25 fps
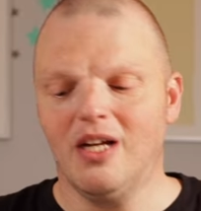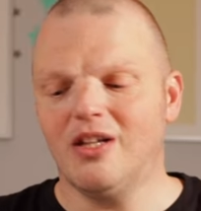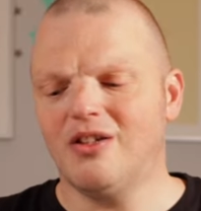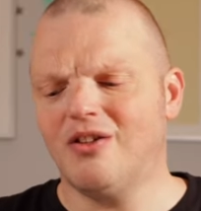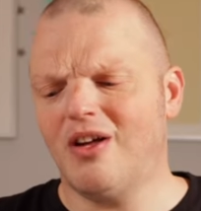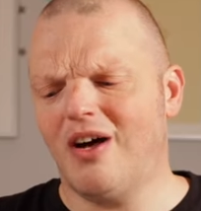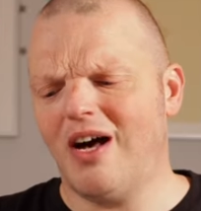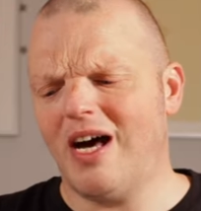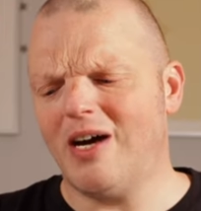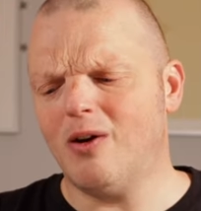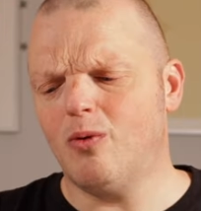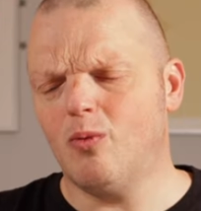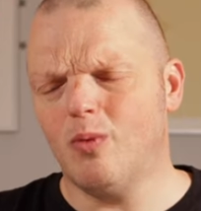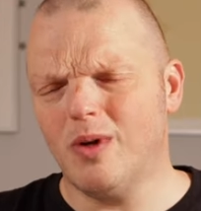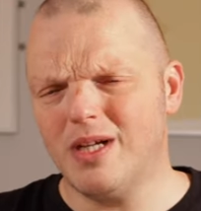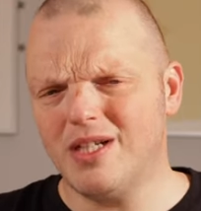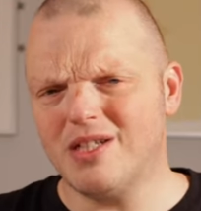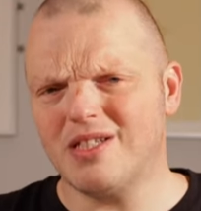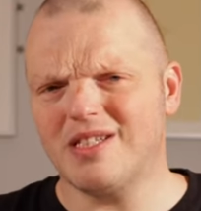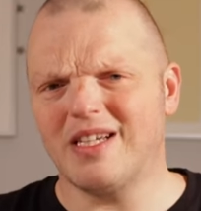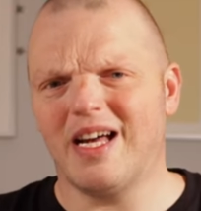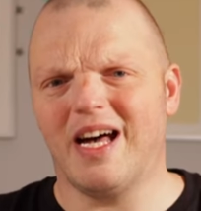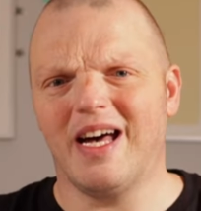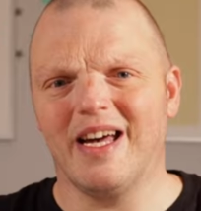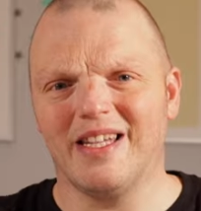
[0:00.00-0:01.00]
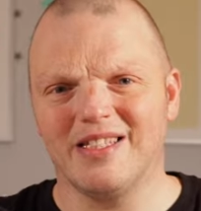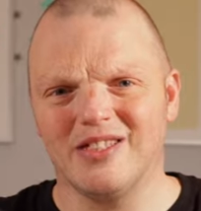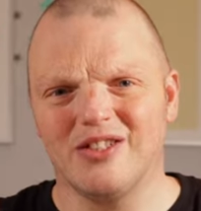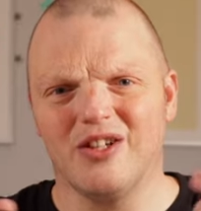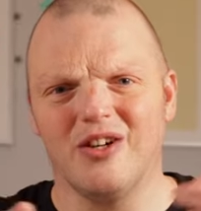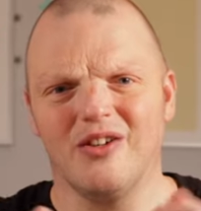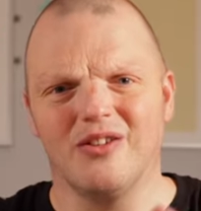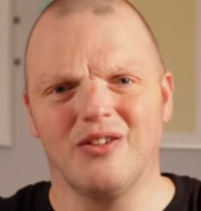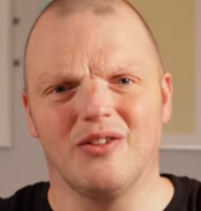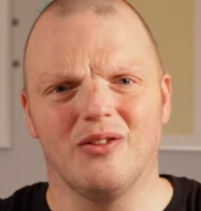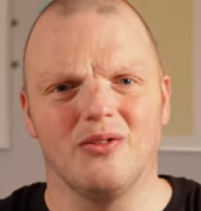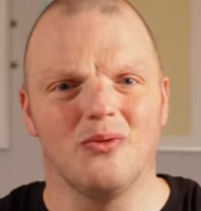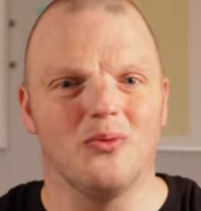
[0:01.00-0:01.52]
Now I wish I had
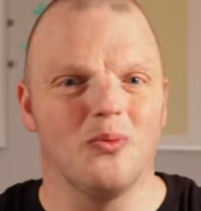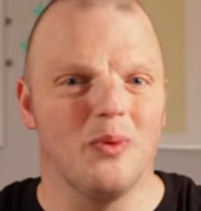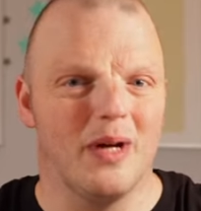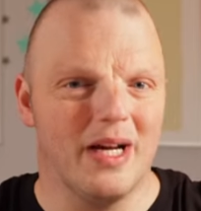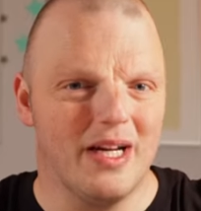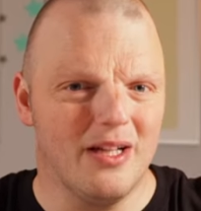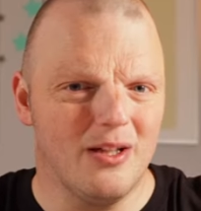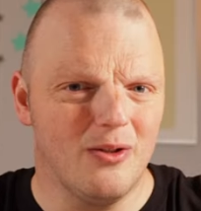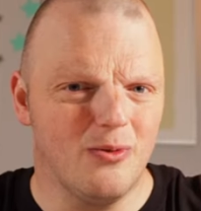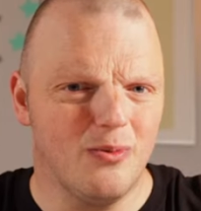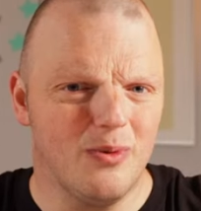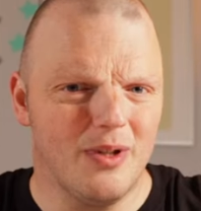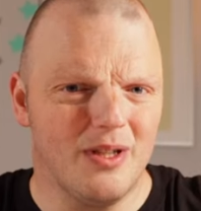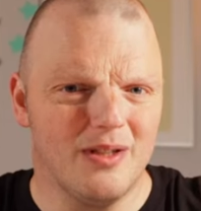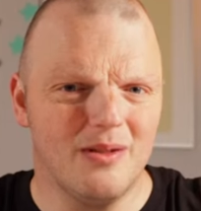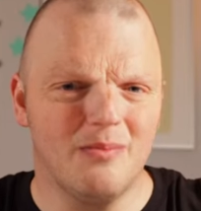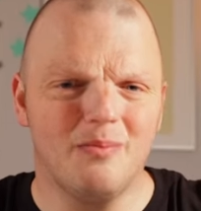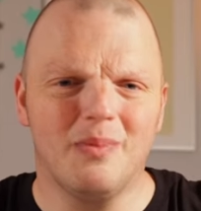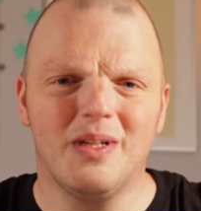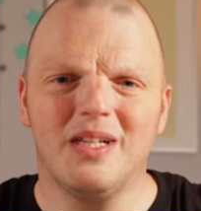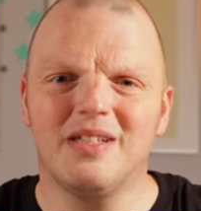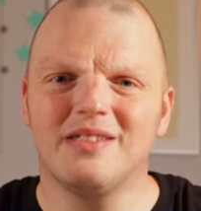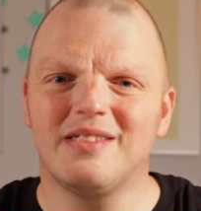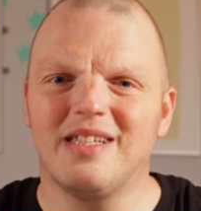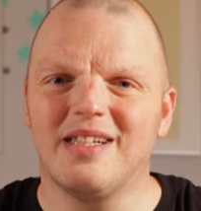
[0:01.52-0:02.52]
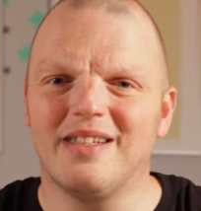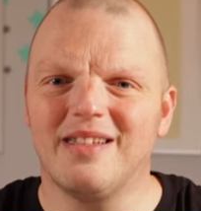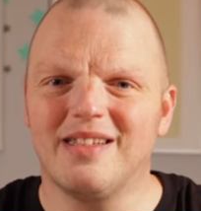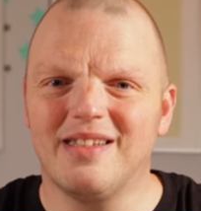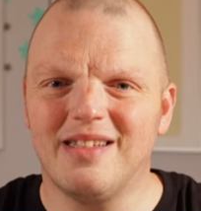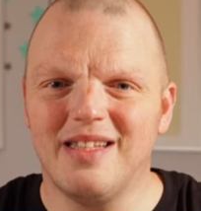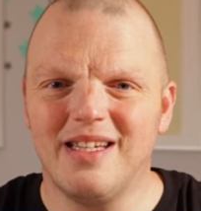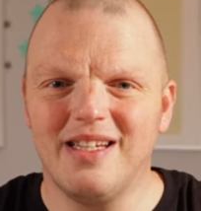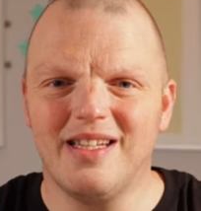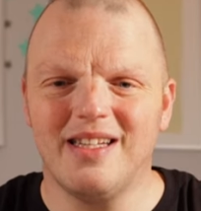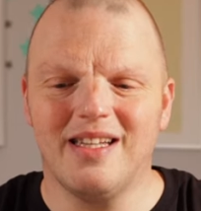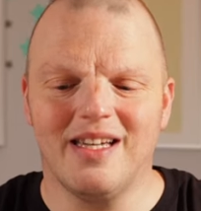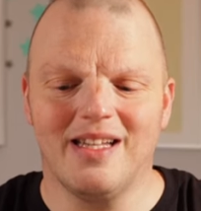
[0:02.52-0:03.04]
gotten the regular one, because I
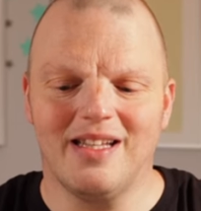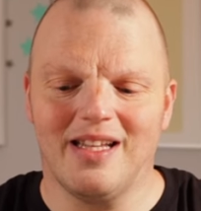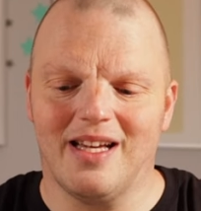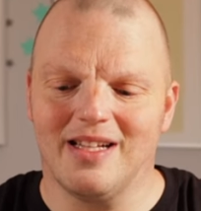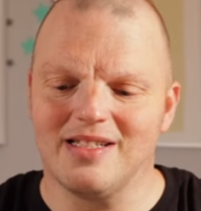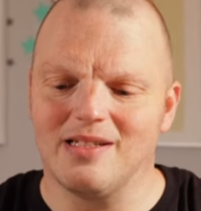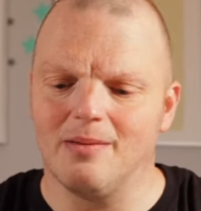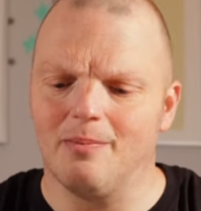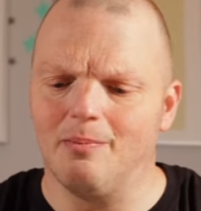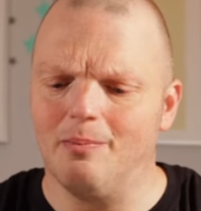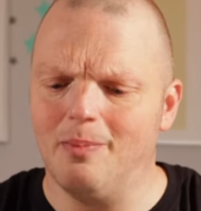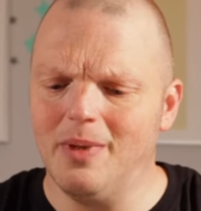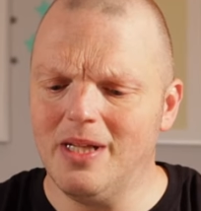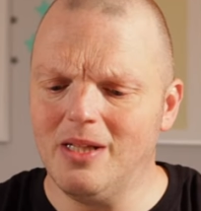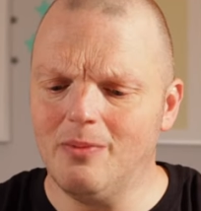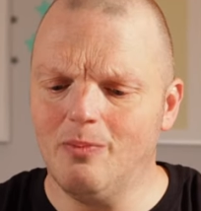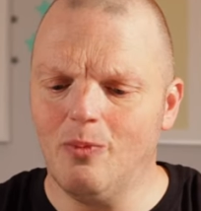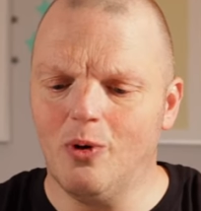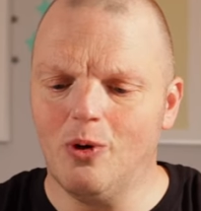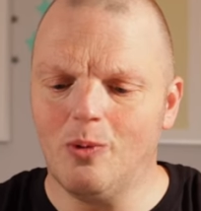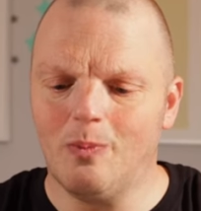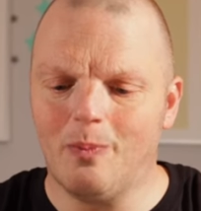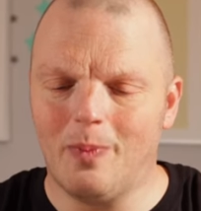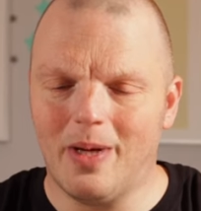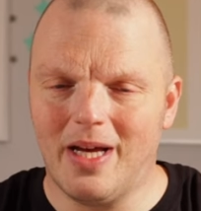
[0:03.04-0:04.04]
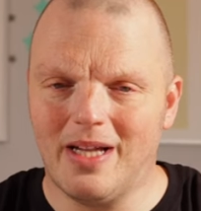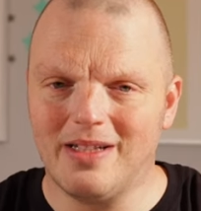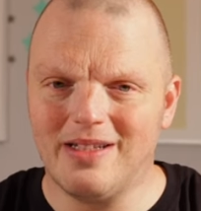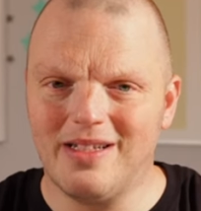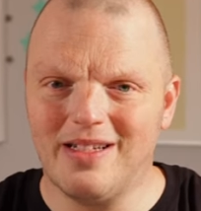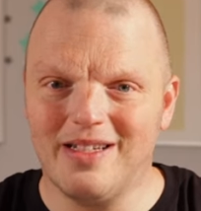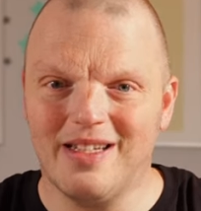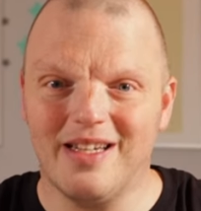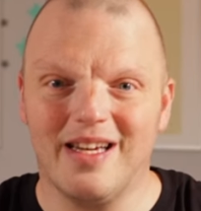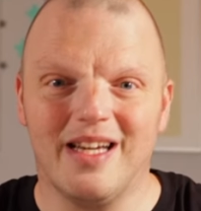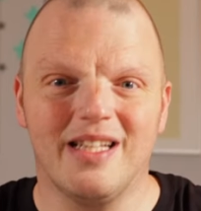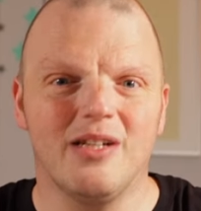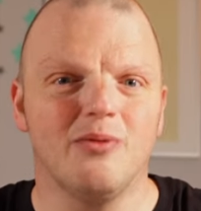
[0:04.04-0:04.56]
think it has a bit more
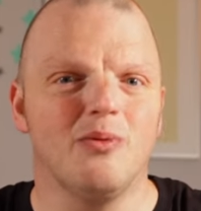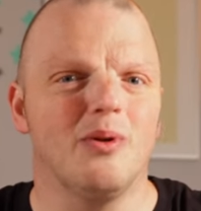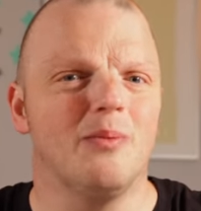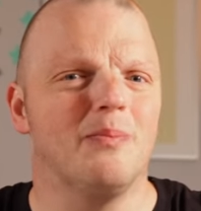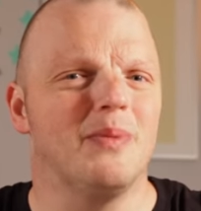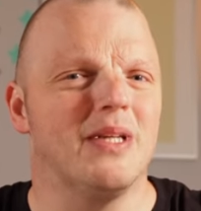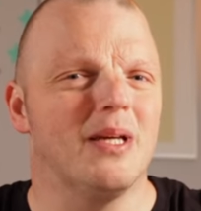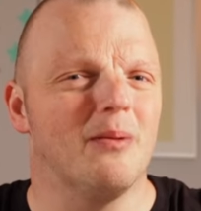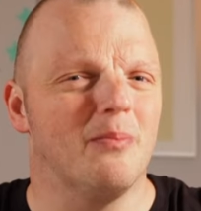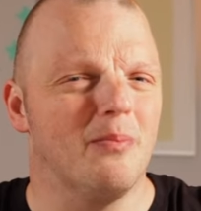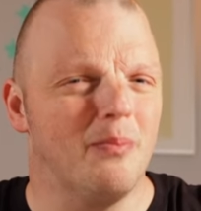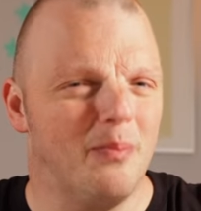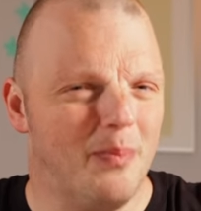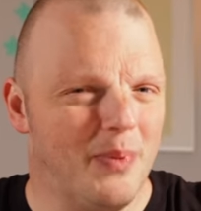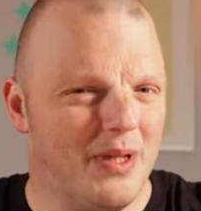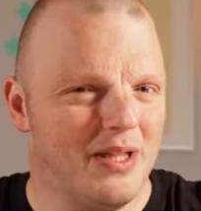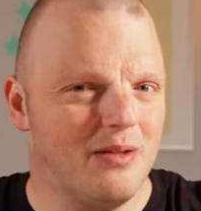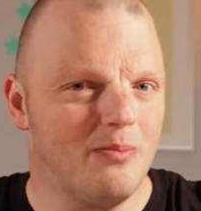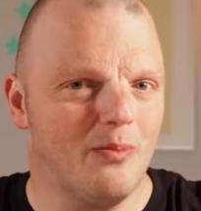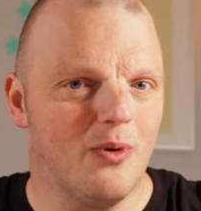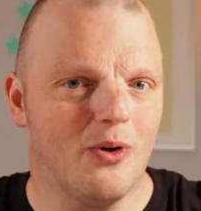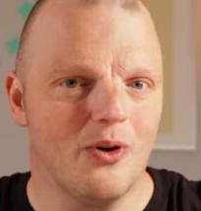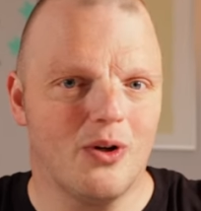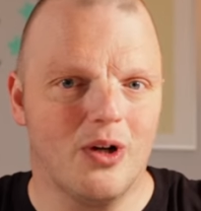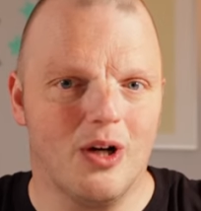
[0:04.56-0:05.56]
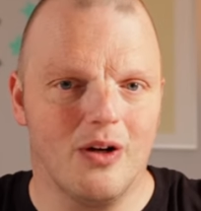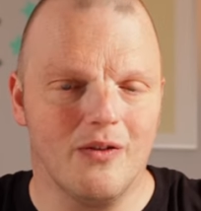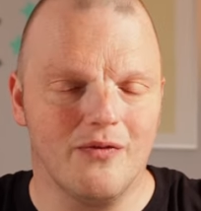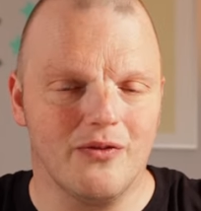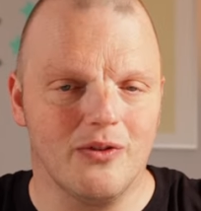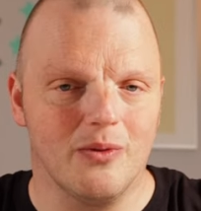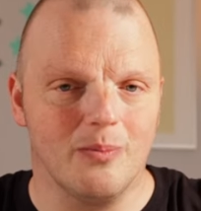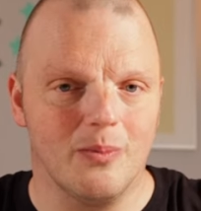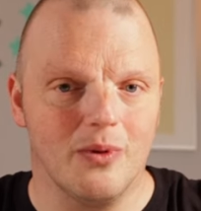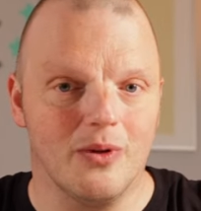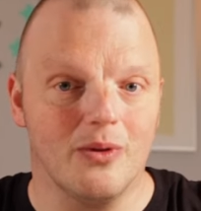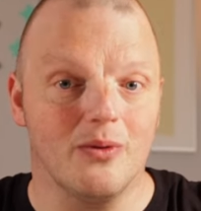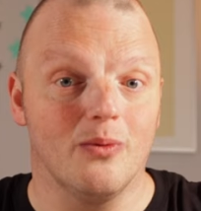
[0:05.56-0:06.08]
padding and it will be a bit more
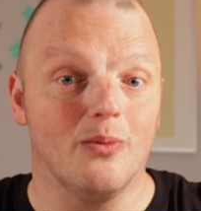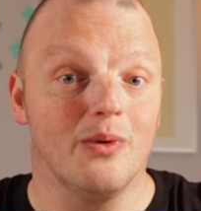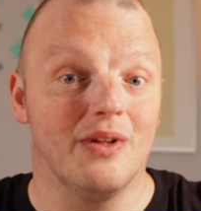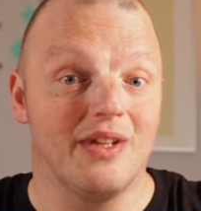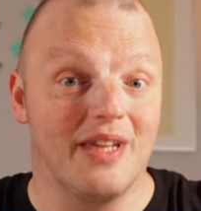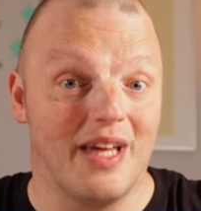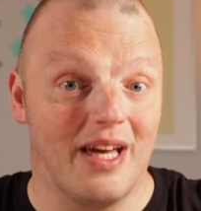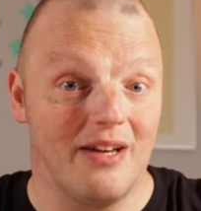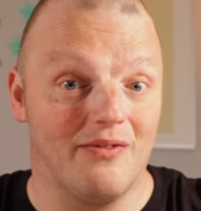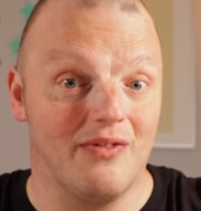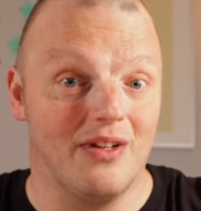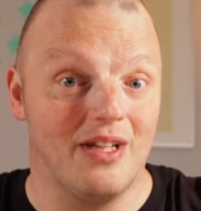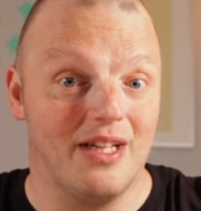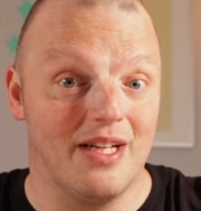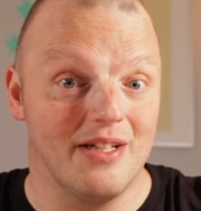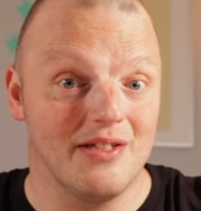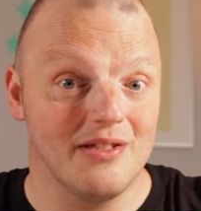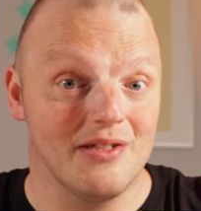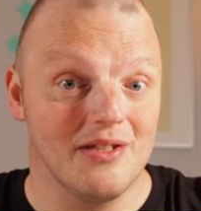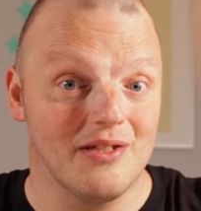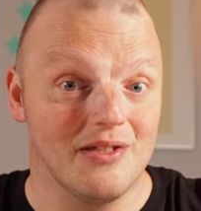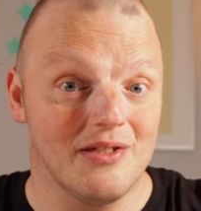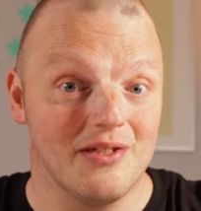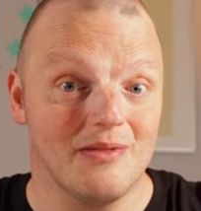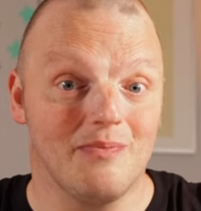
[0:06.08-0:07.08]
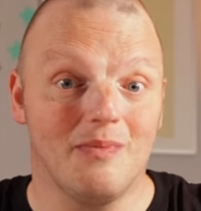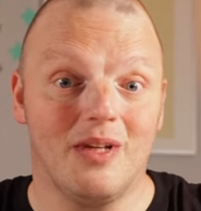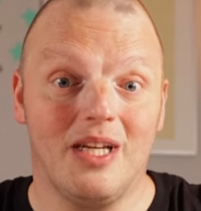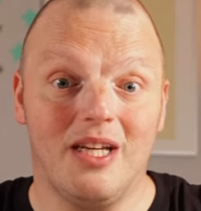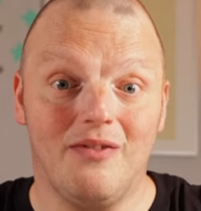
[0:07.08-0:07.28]
comfortable with heavy lenses,